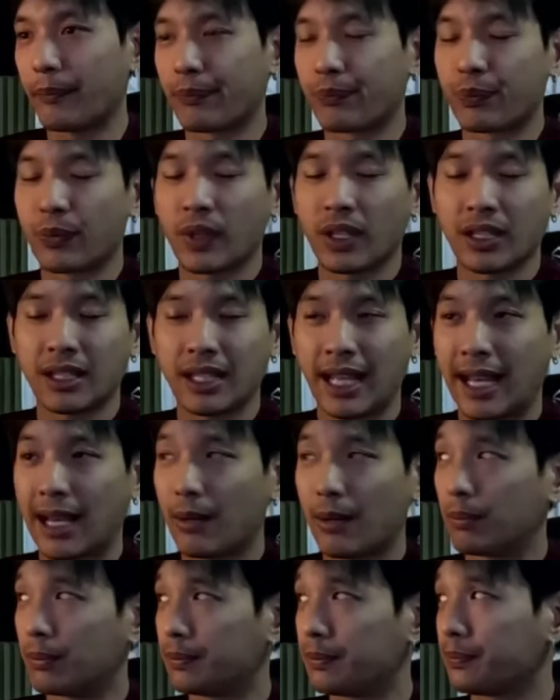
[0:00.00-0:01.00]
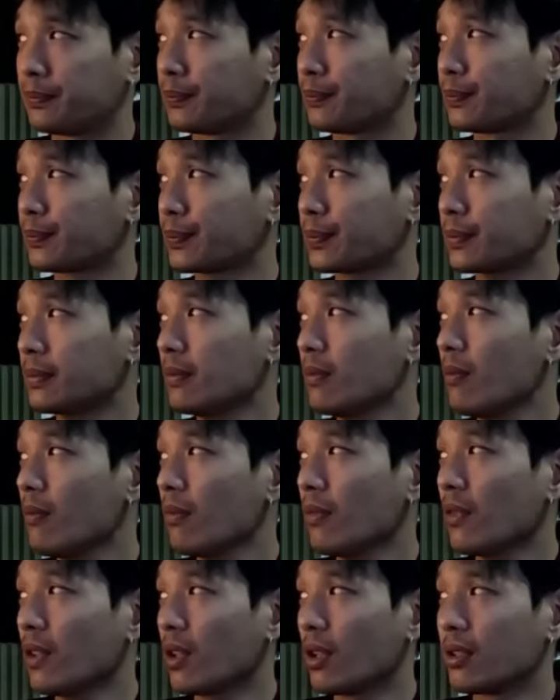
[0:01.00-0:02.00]
Now,
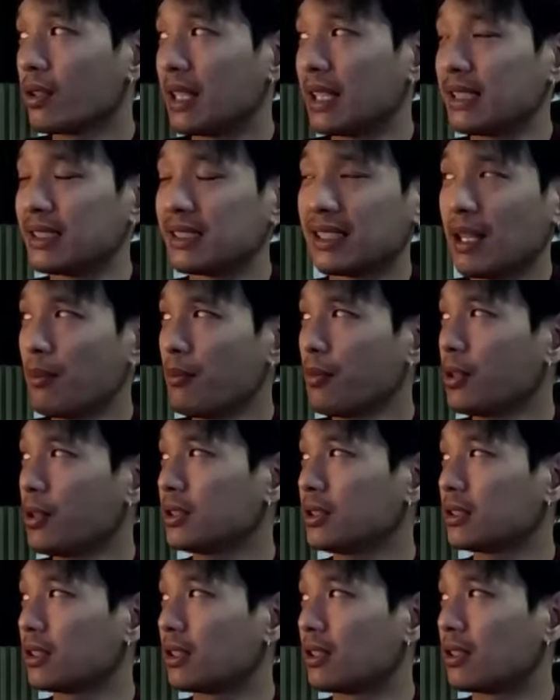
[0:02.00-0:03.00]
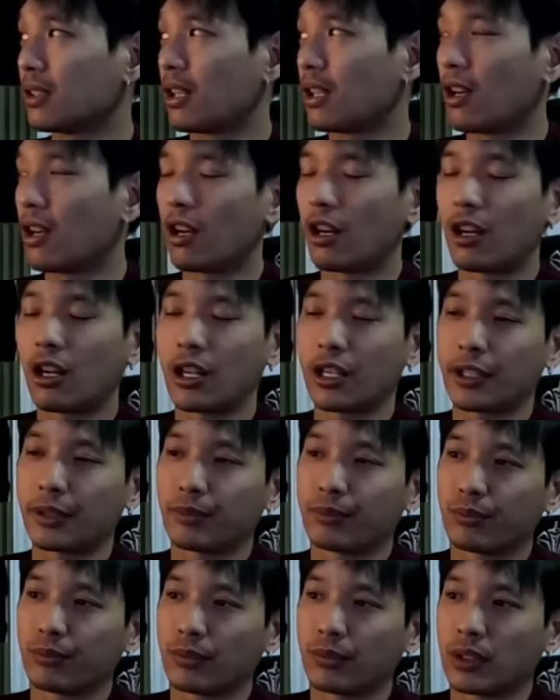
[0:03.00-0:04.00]
these numbers are
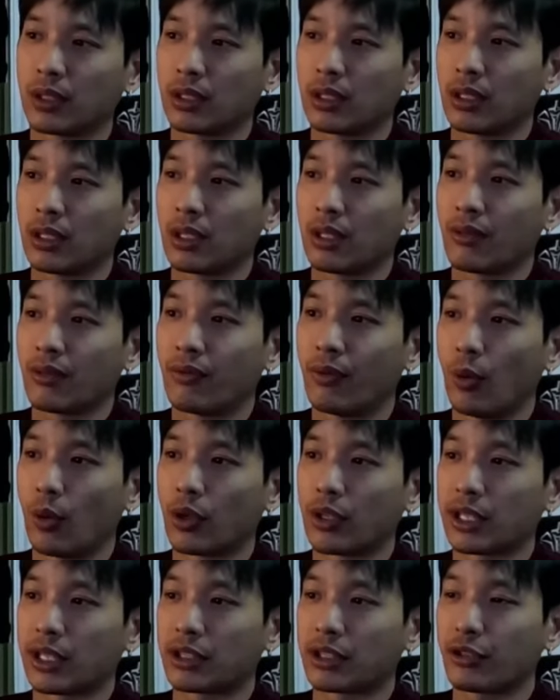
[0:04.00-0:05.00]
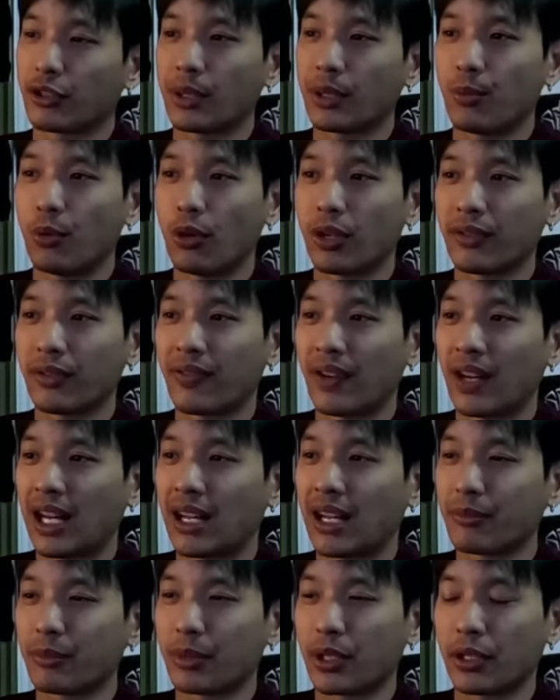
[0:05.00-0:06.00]
for the 3.5
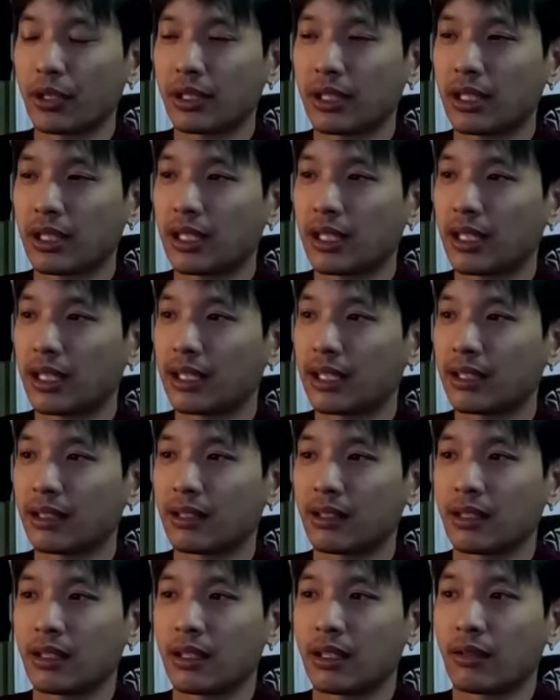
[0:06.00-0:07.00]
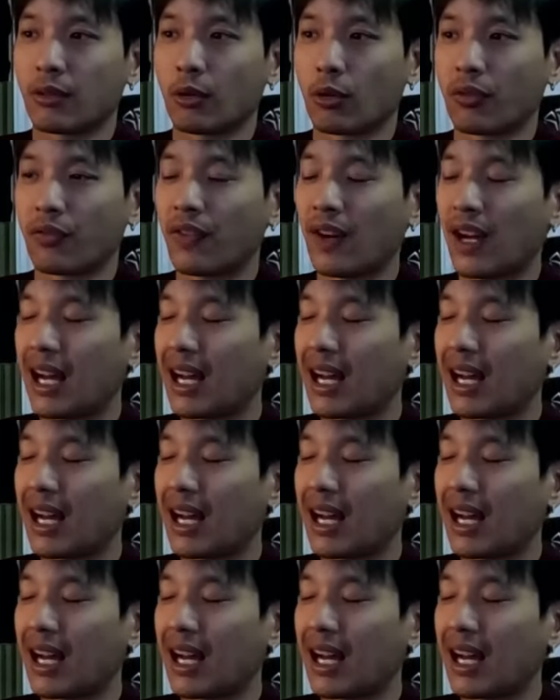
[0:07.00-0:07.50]
million or 5